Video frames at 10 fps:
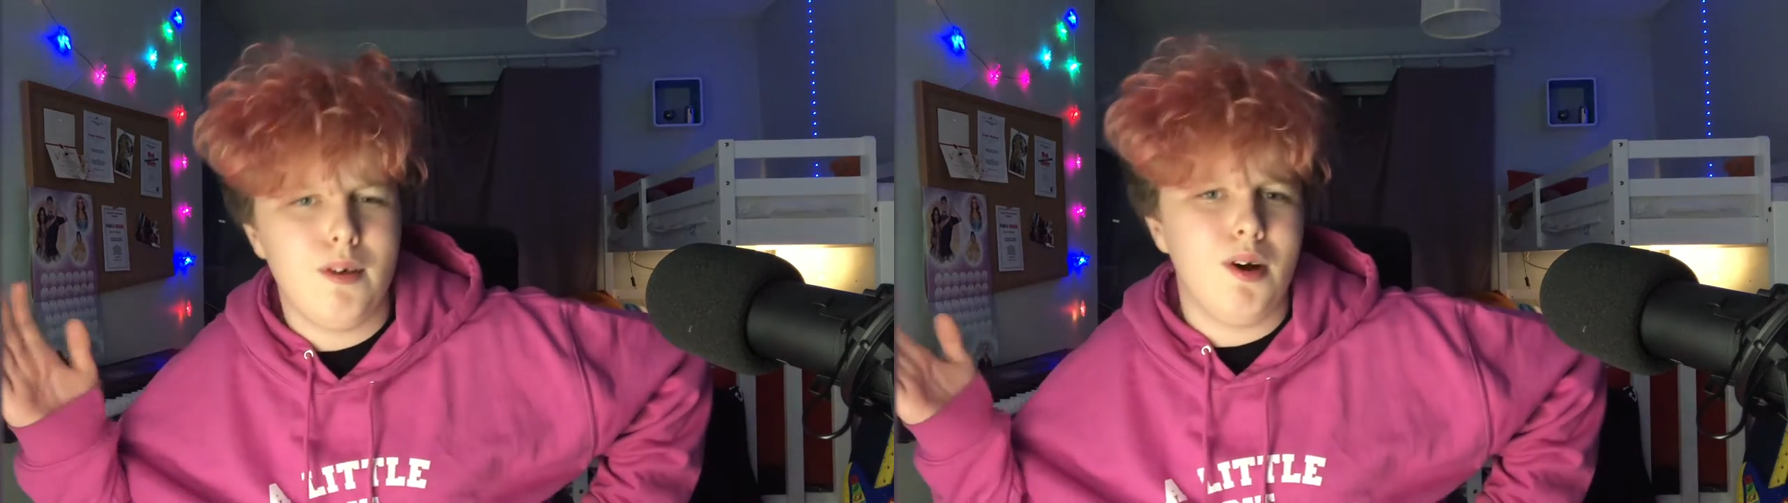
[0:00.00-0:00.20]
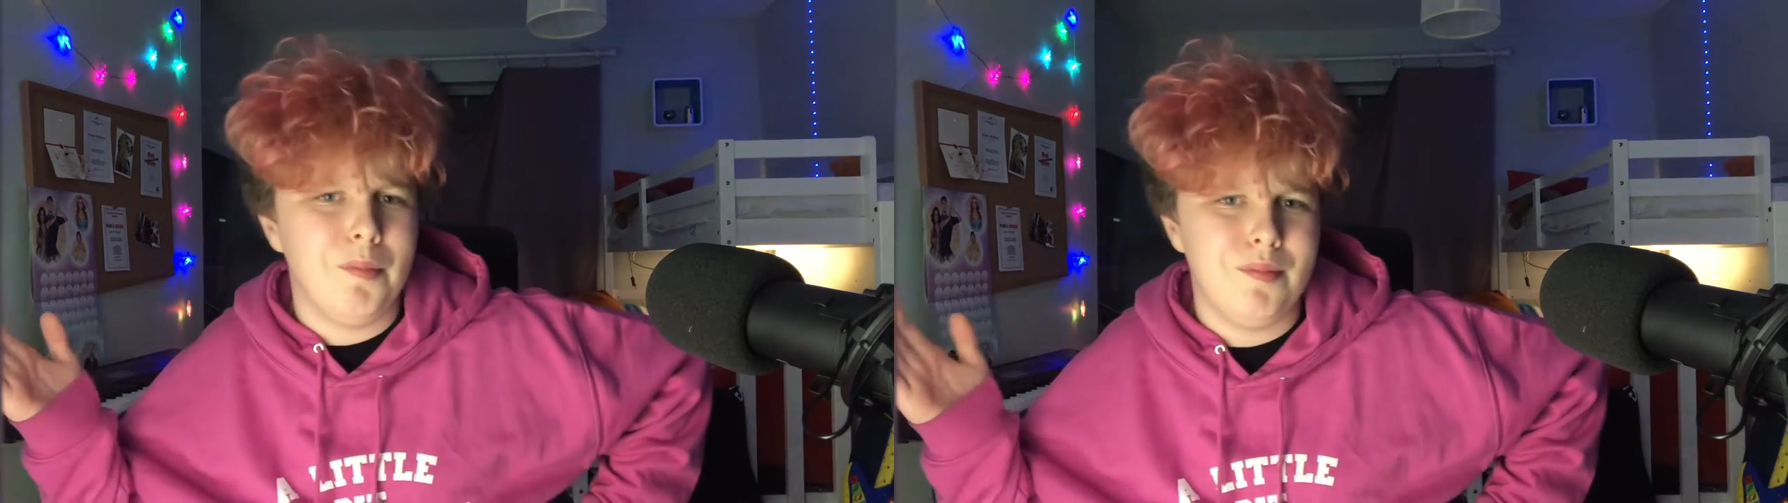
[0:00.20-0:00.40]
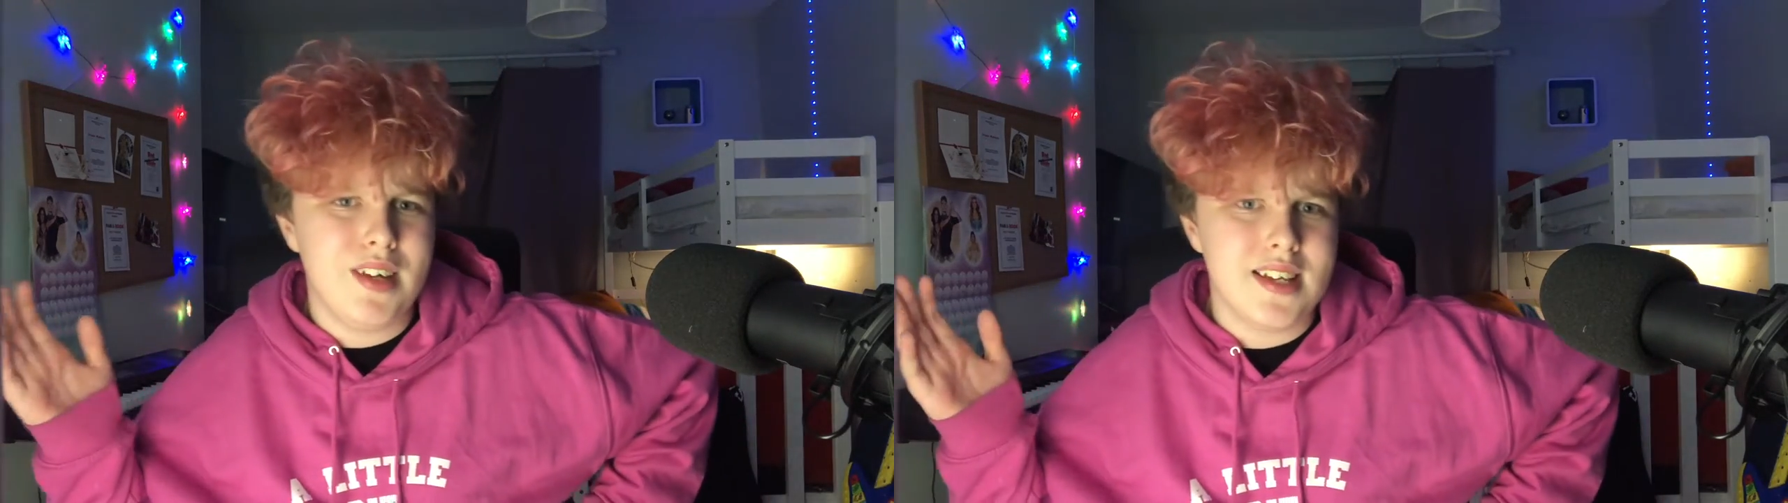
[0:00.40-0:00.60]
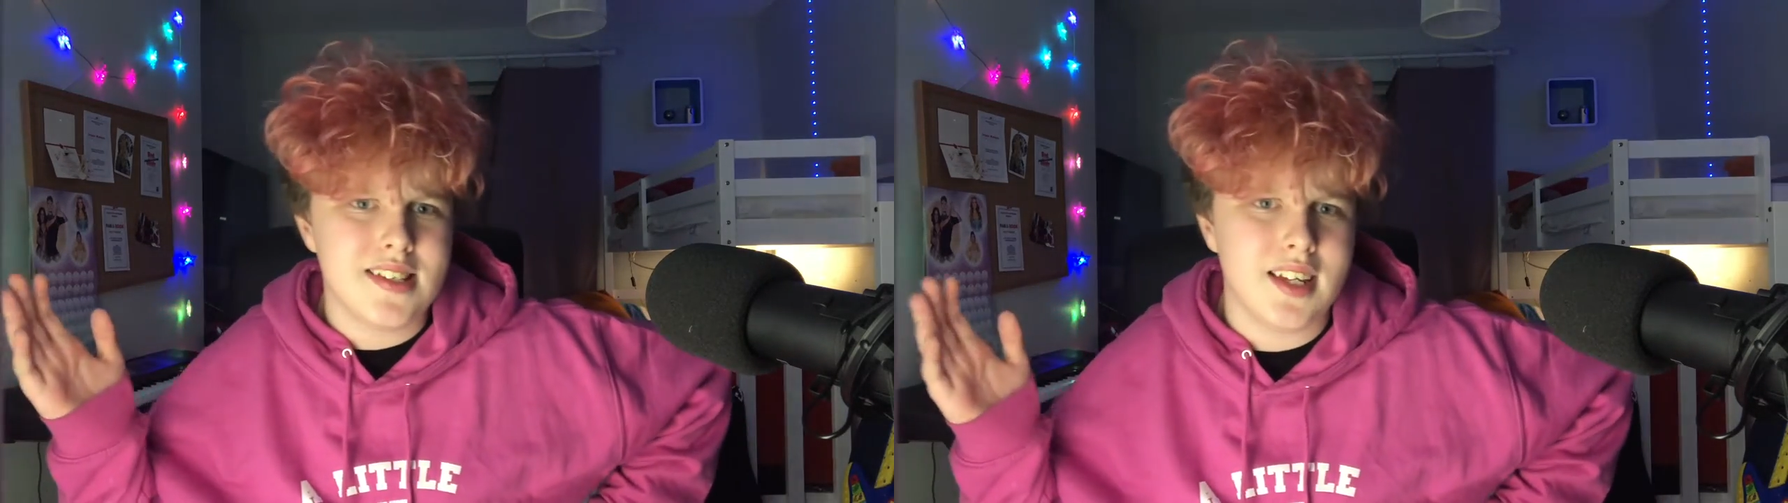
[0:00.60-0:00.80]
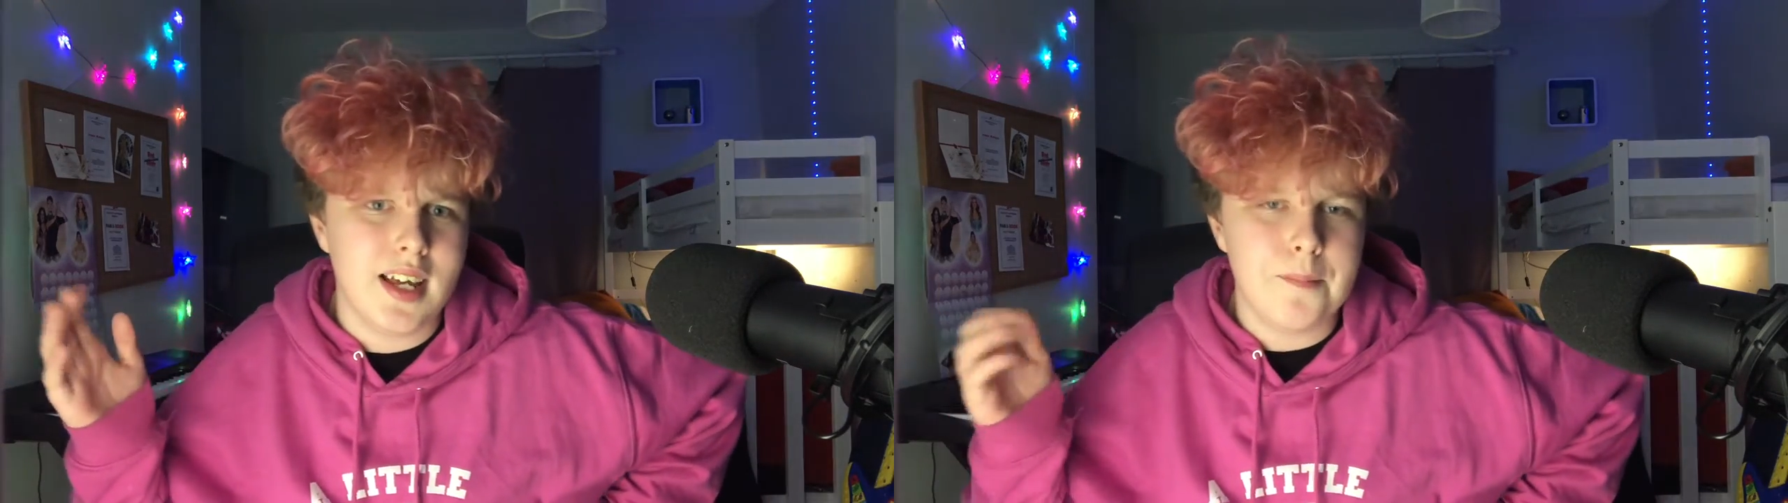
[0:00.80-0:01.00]

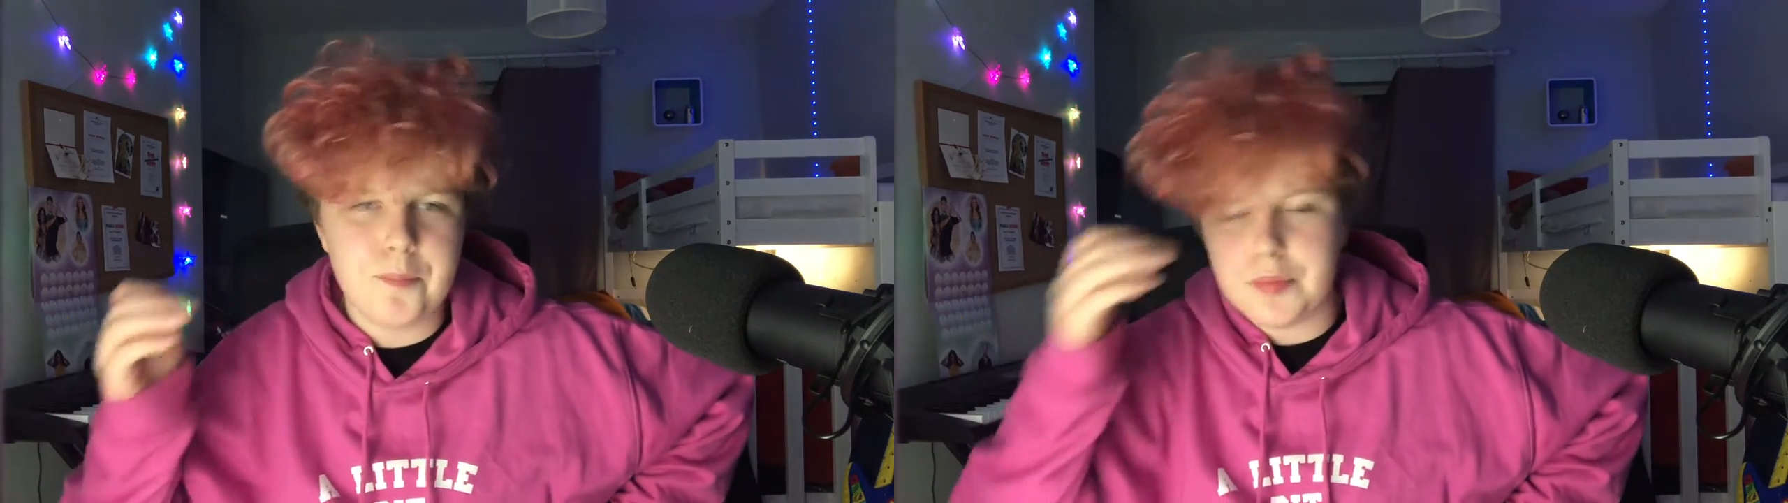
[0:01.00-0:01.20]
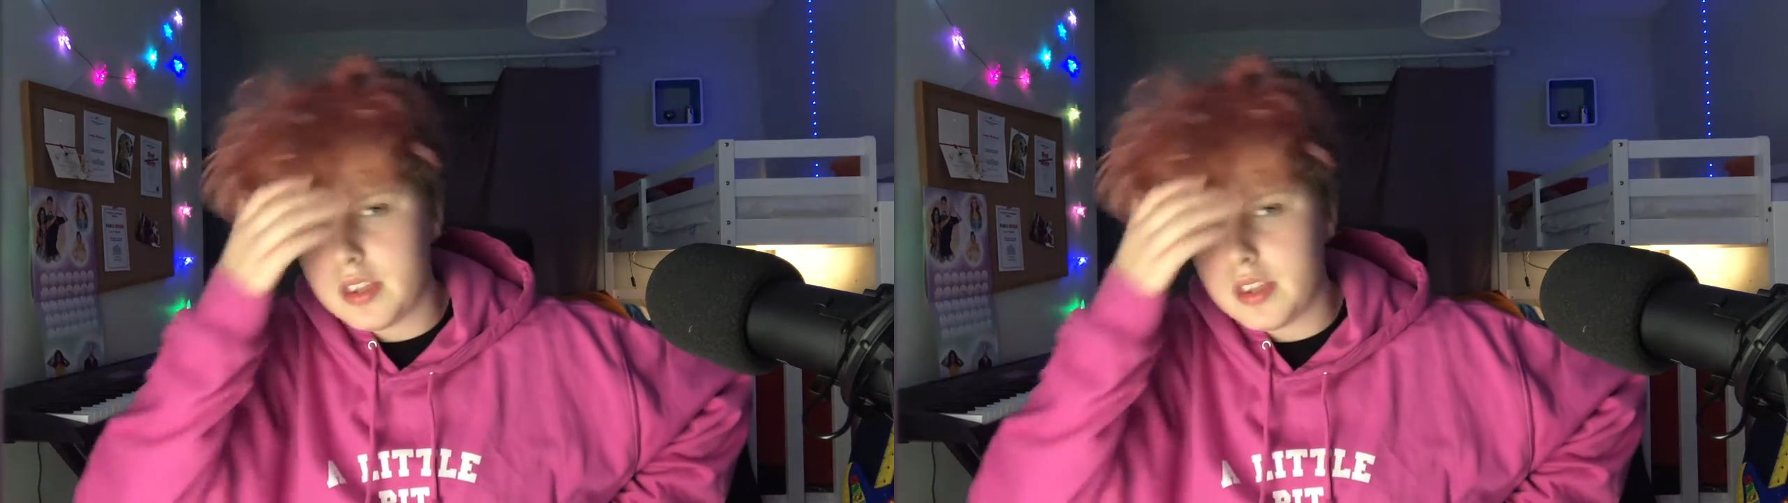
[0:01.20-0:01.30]
obviously.